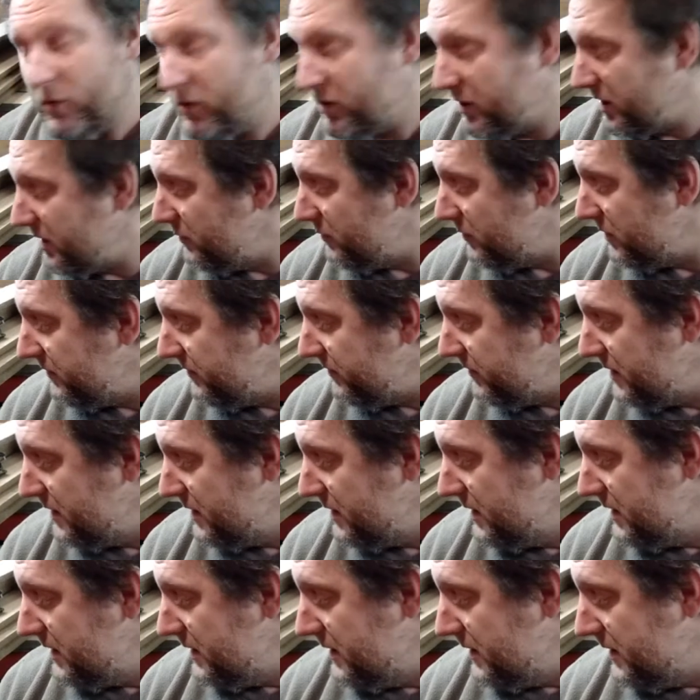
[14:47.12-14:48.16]
working with,
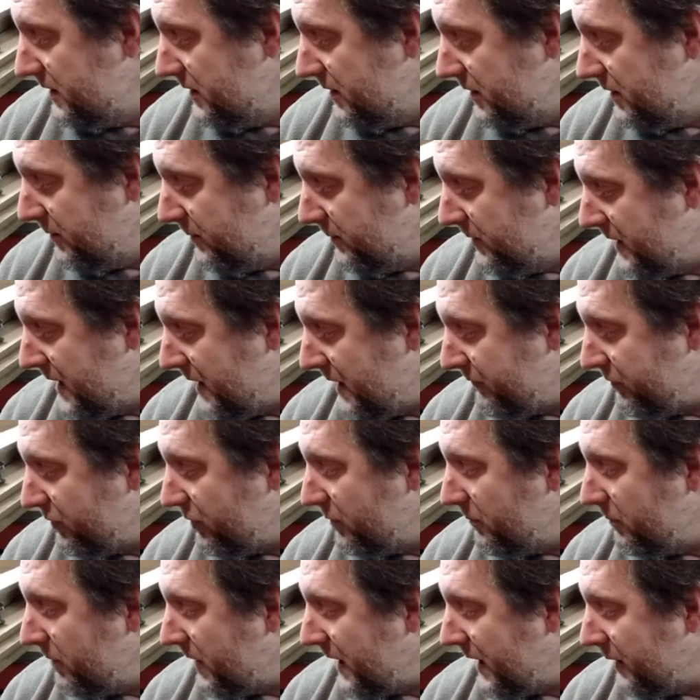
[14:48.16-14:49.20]
an
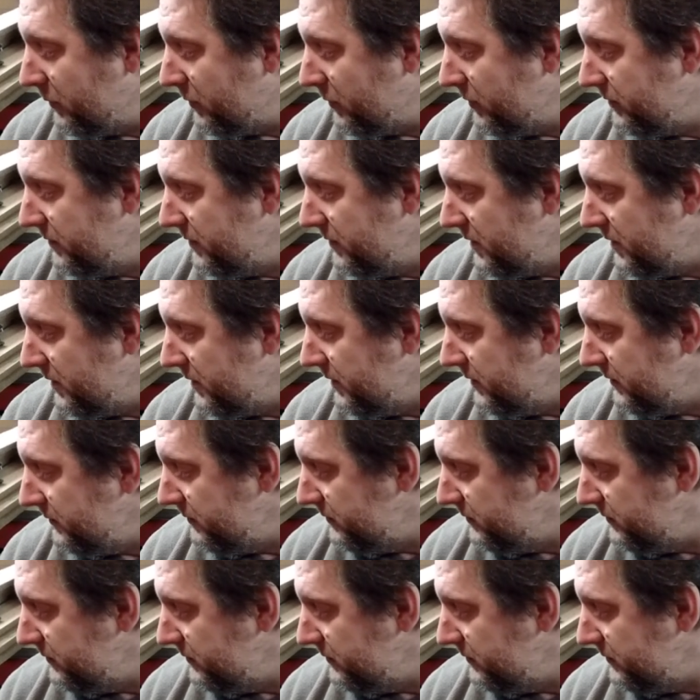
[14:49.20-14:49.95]
African blackwood, I